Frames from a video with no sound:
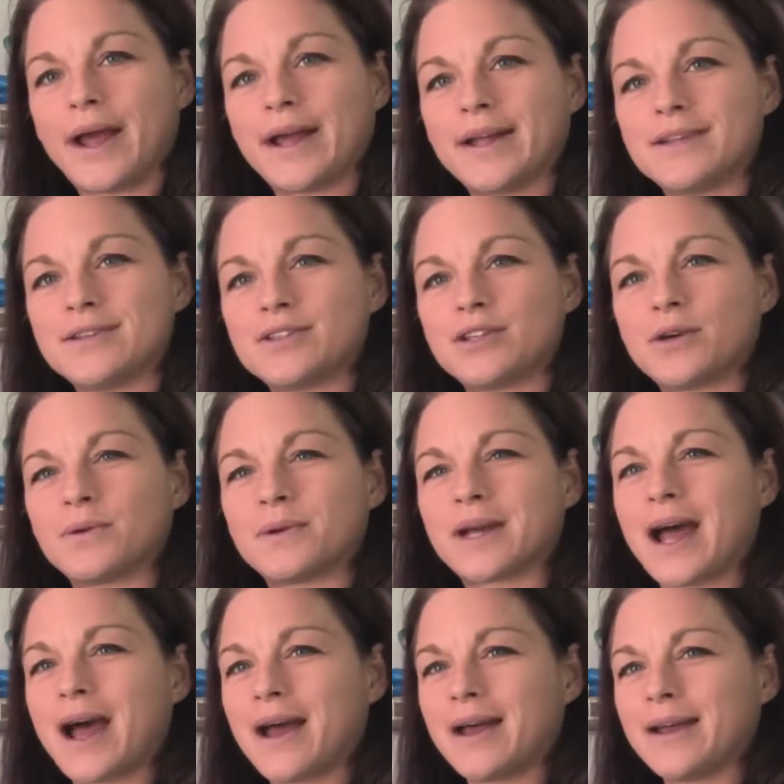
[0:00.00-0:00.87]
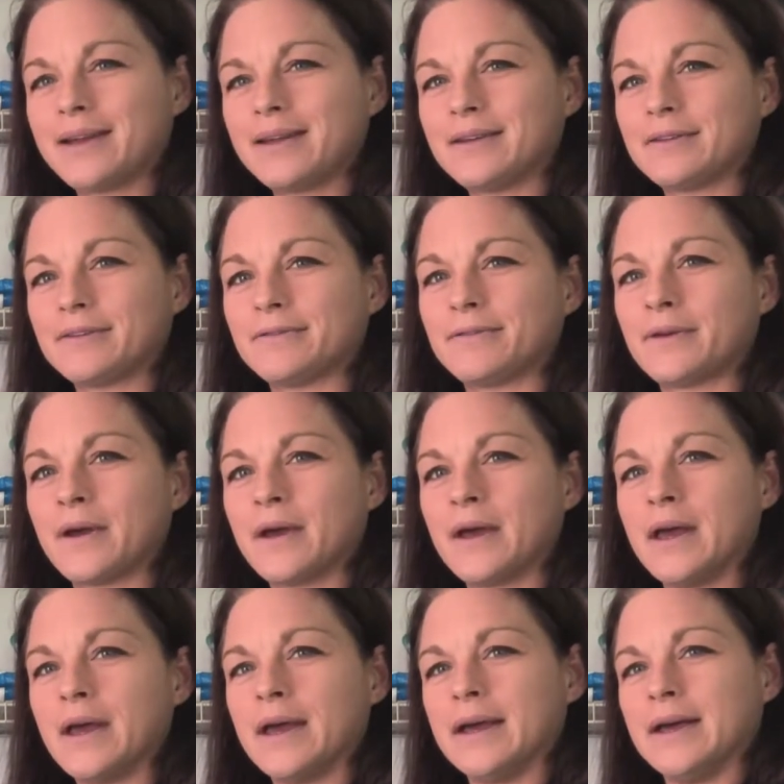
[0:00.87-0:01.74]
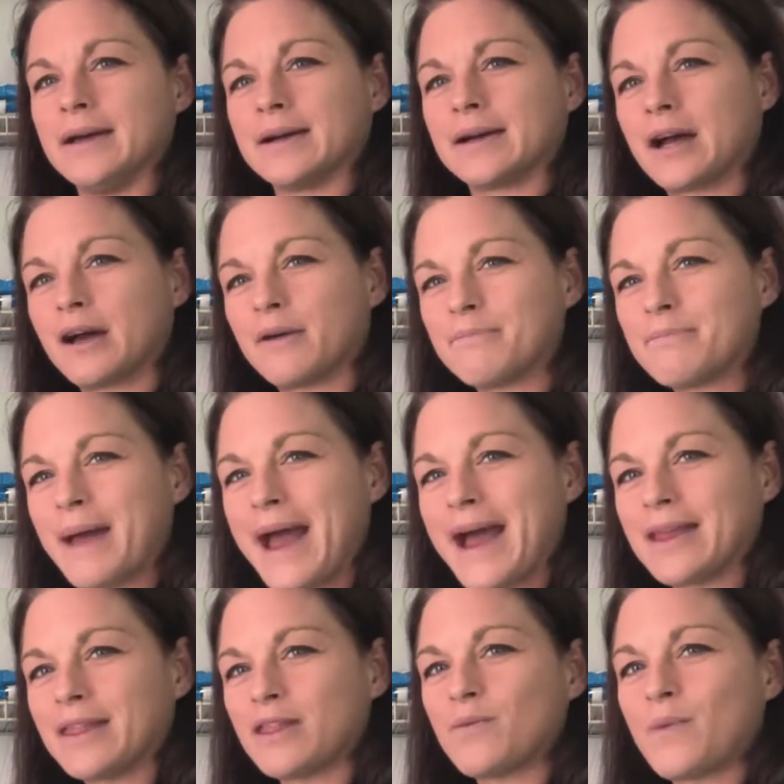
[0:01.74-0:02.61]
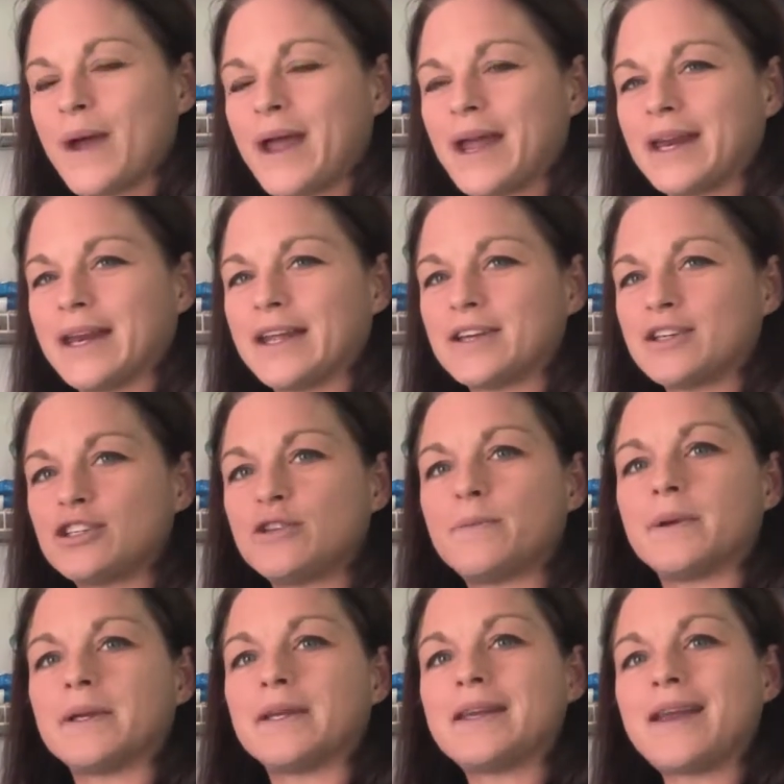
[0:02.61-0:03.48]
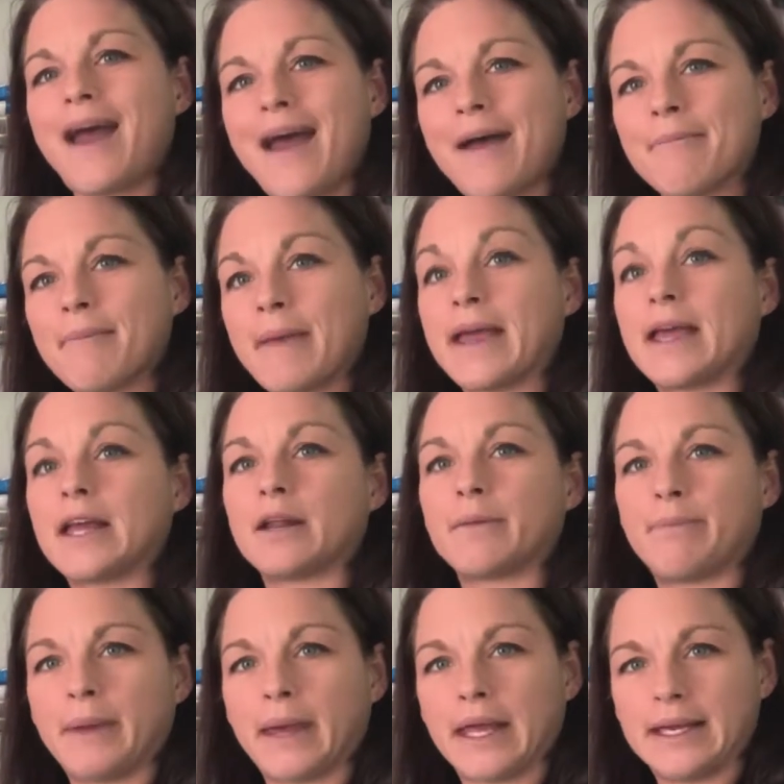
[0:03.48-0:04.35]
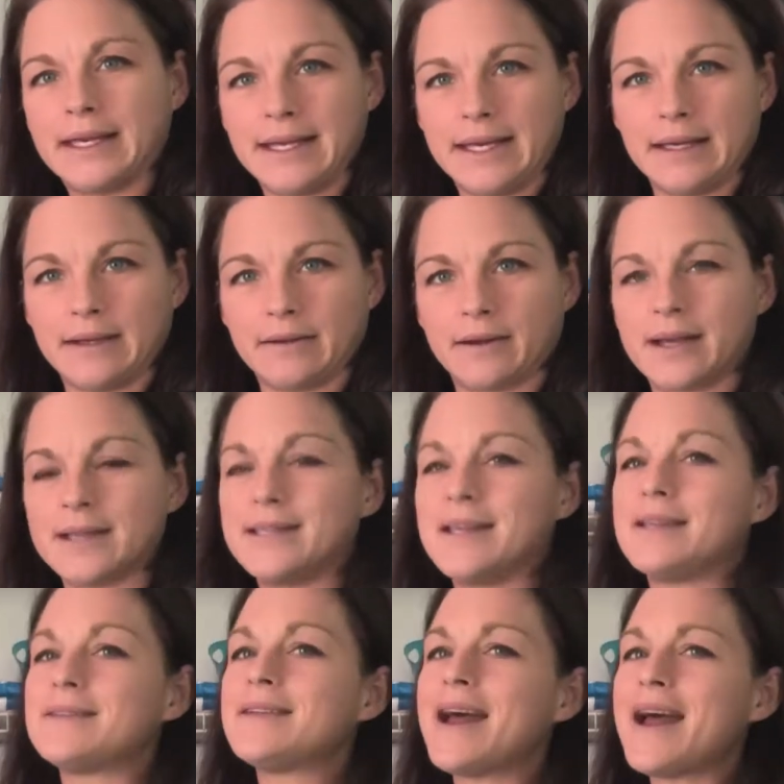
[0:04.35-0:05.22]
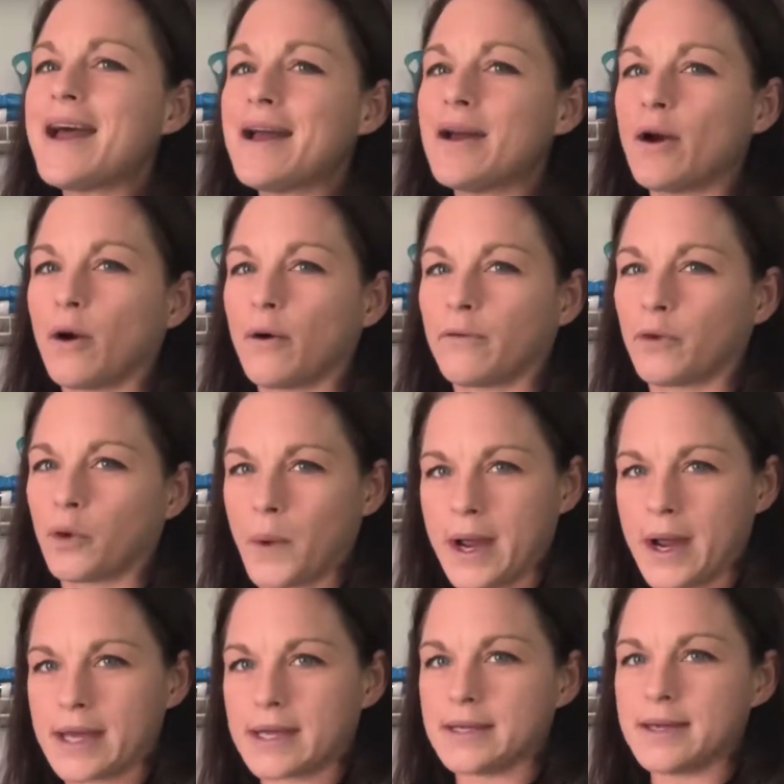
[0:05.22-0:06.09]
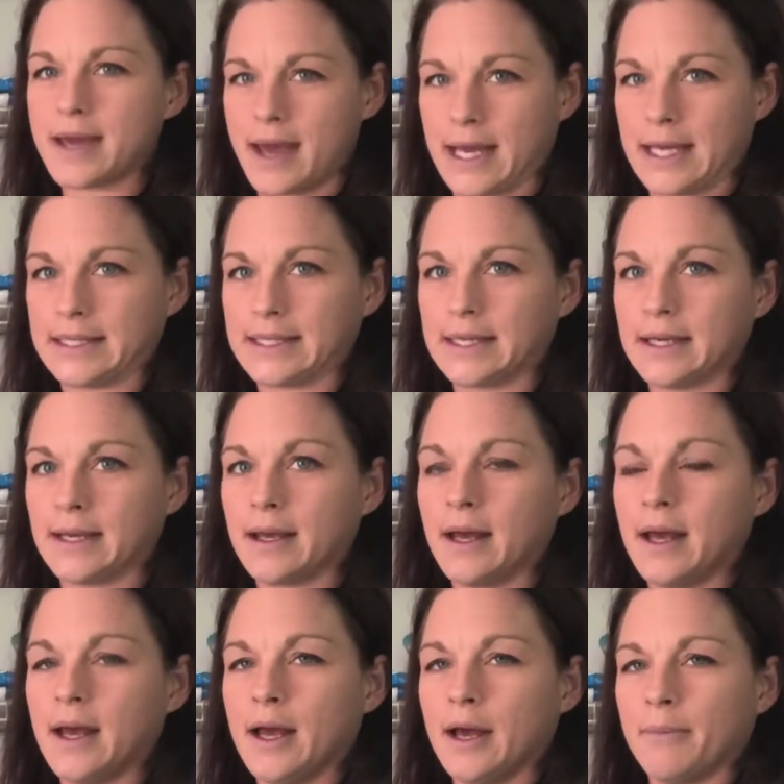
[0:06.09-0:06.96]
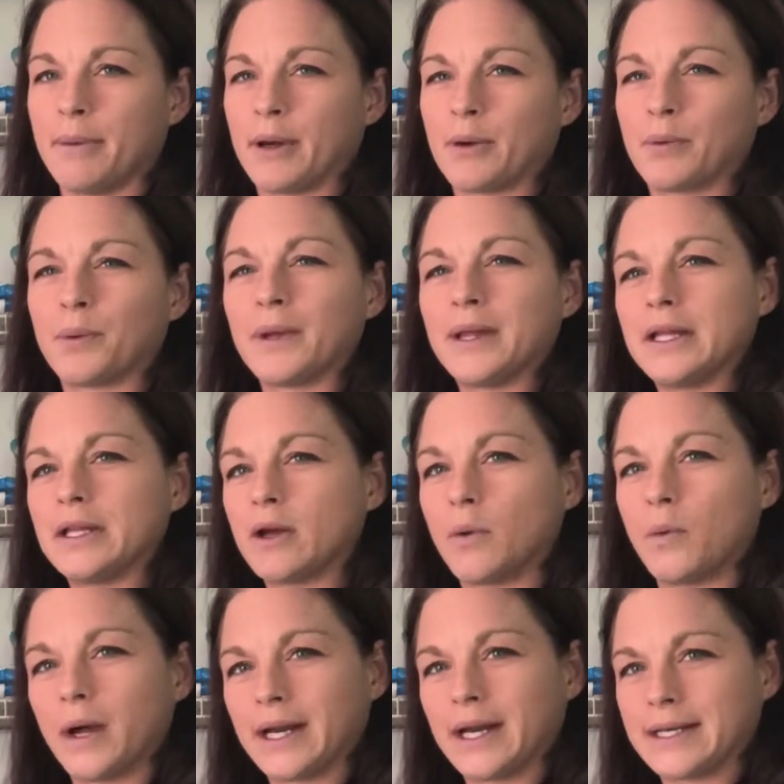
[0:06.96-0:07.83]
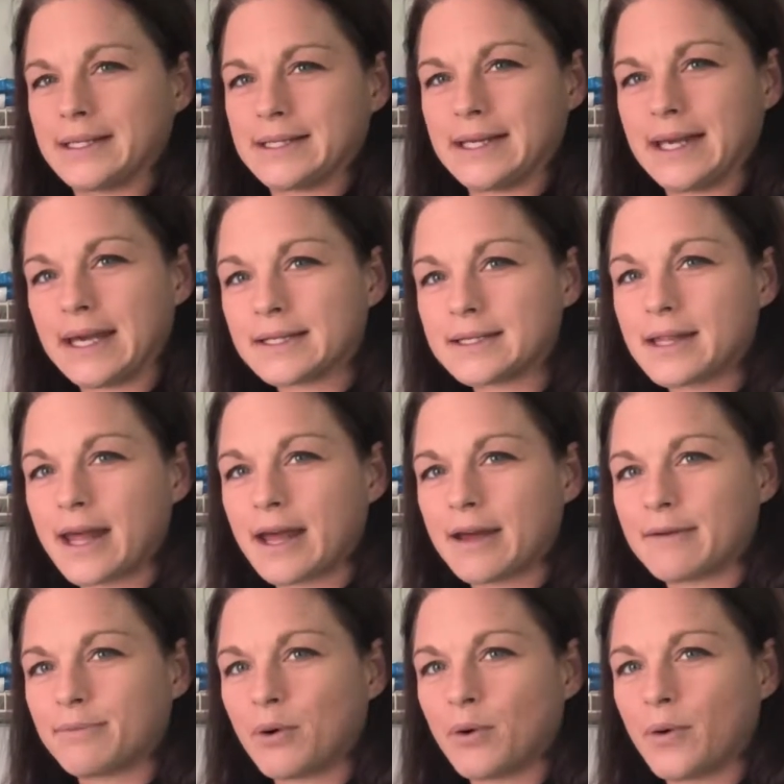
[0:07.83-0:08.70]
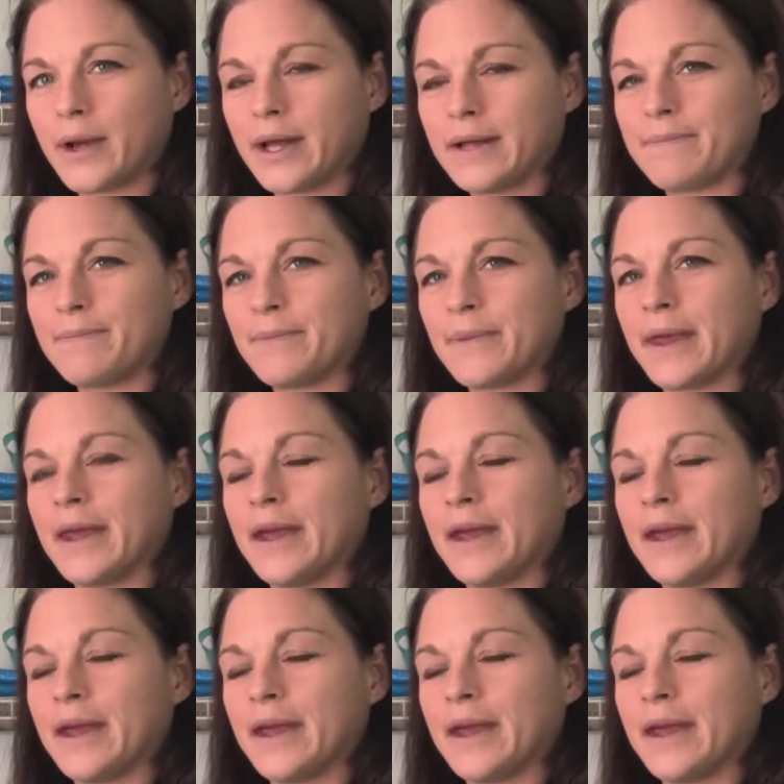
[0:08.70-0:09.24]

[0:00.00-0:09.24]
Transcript: And so to kind of combat the weight issue but not make it a big deal, because he's not overweight yet, but I really don't want it to get to that point.